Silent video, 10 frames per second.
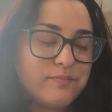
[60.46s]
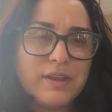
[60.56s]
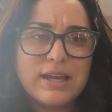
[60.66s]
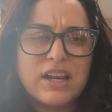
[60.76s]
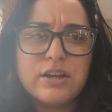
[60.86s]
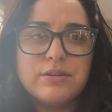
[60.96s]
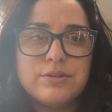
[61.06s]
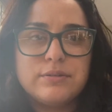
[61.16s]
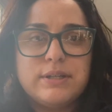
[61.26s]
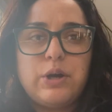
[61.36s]
I gotta
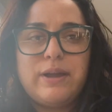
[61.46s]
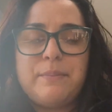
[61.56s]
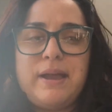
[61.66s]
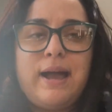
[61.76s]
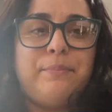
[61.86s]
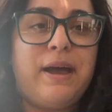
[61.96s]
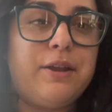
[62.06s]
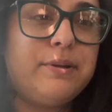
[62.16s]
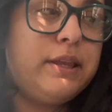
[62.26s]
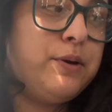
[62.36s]
go get my iPad really